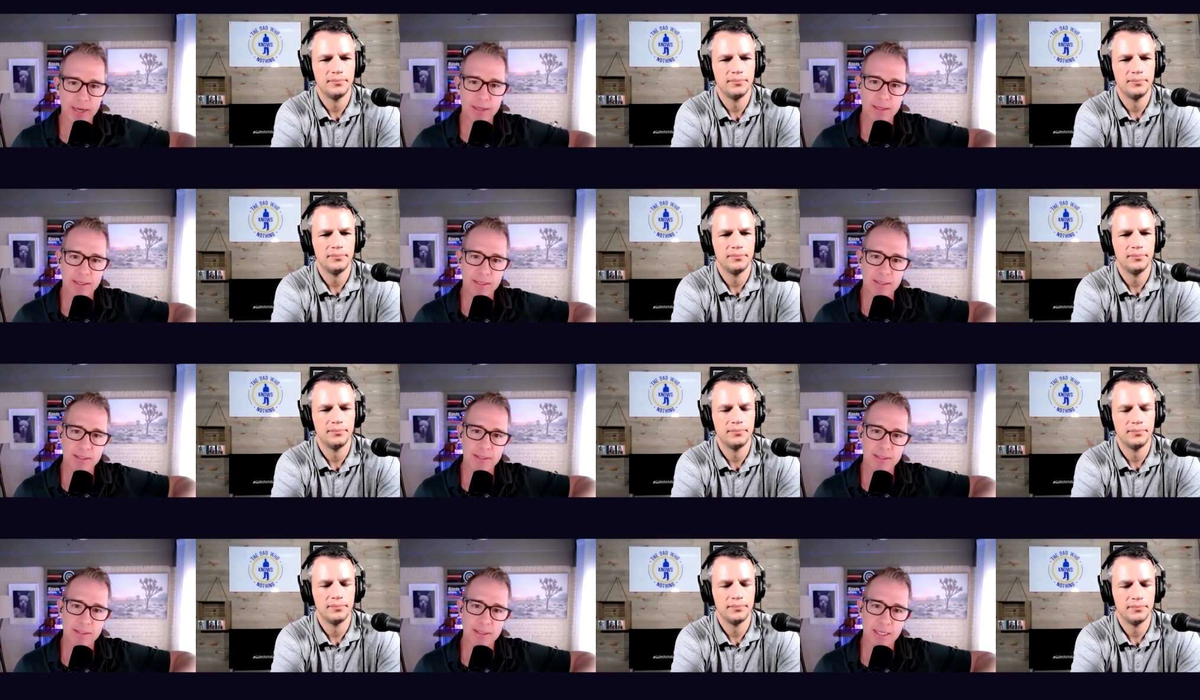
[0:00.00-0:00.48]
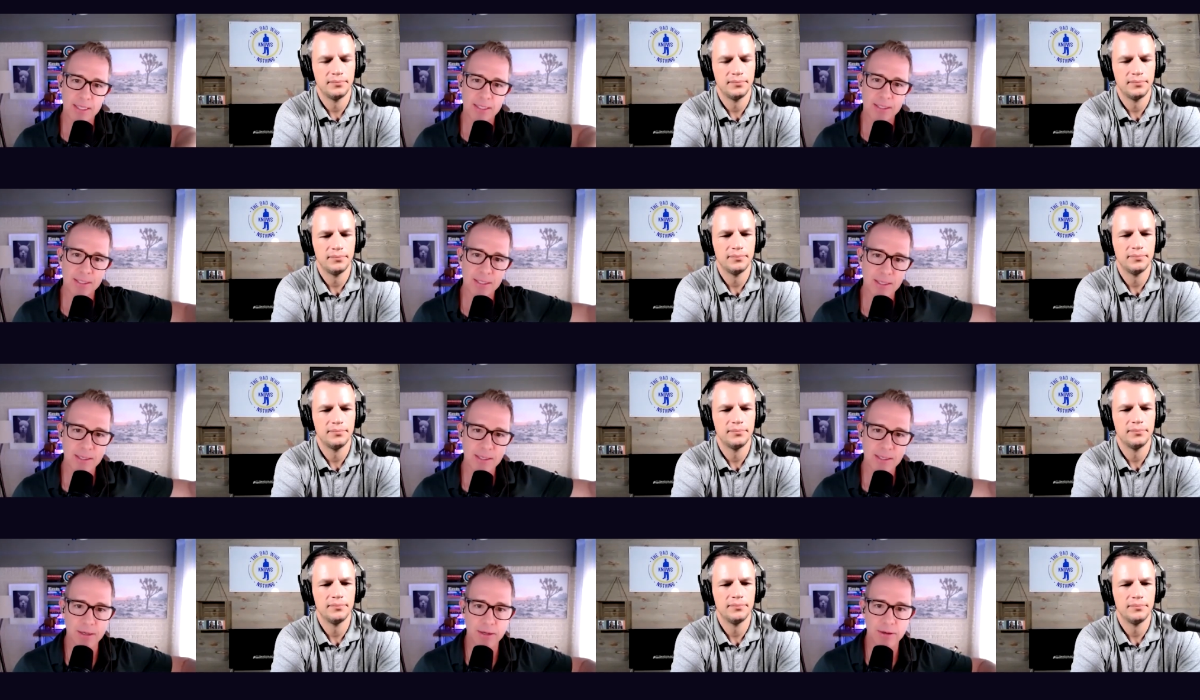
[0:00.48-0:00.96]
Speaker 1: Because that's
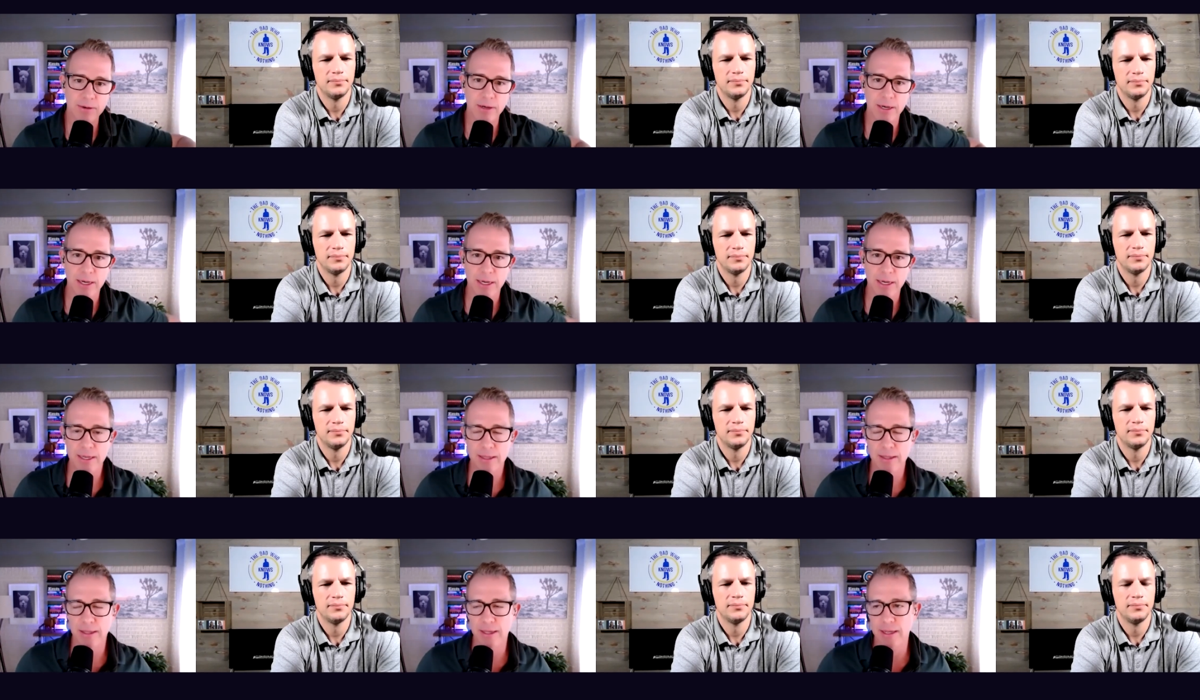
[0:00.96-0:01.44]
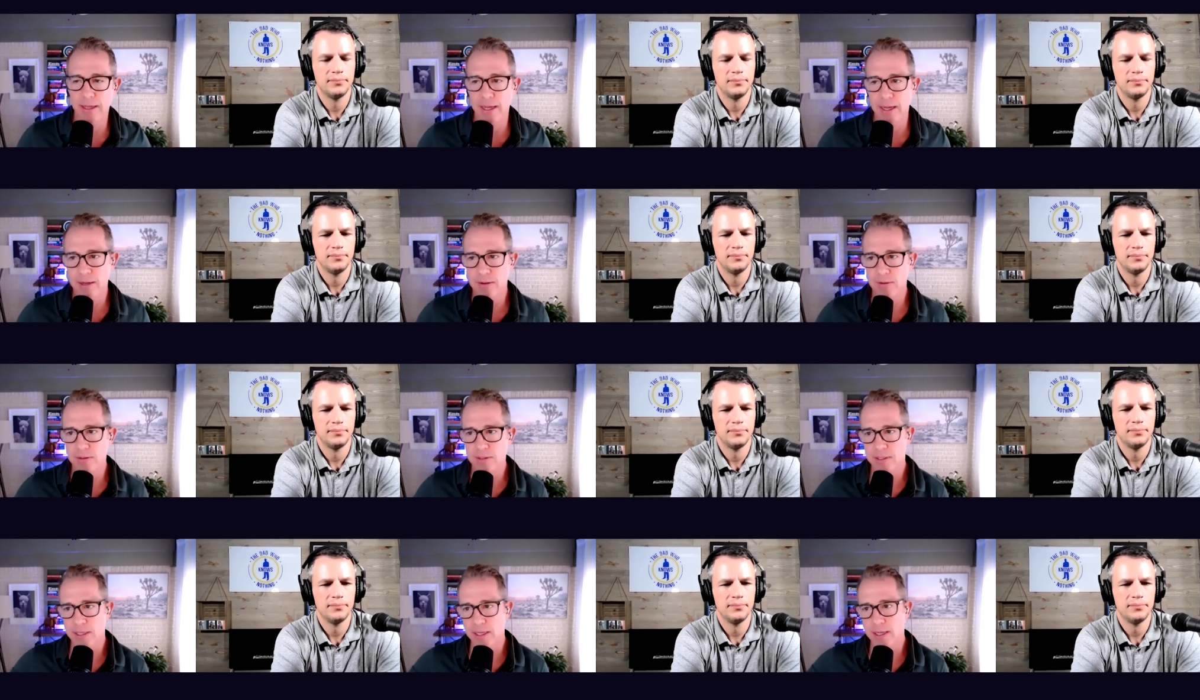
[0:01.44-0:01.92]
ego, right? Like
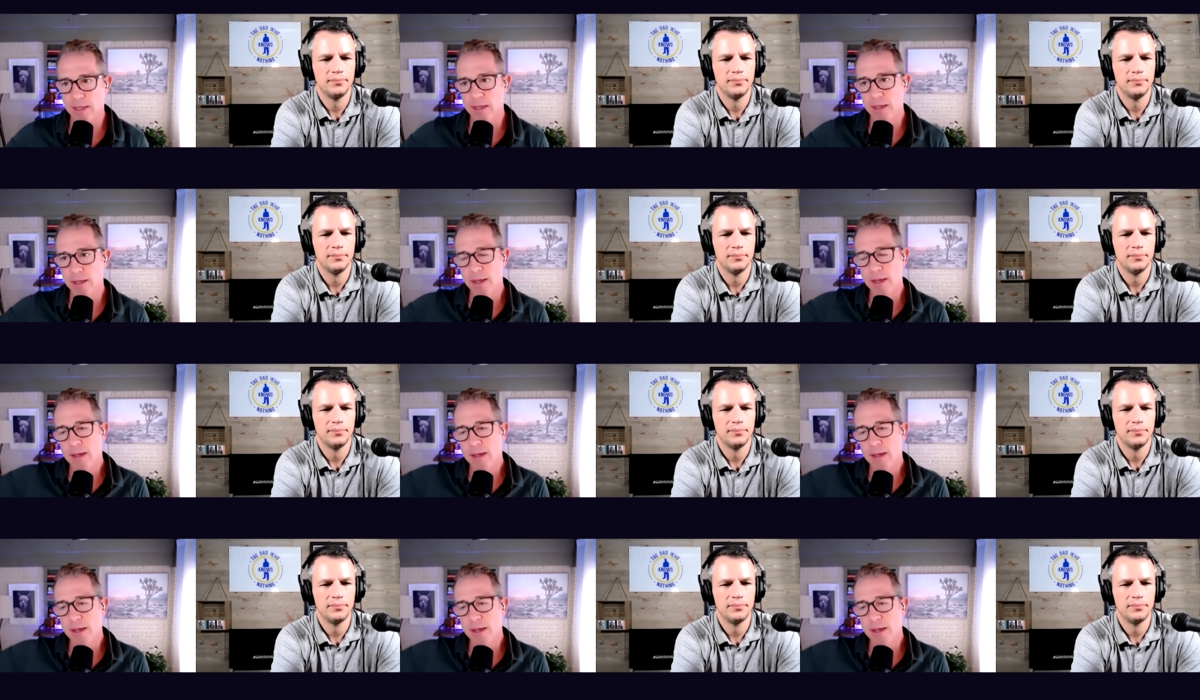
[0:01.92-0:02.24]
how is like,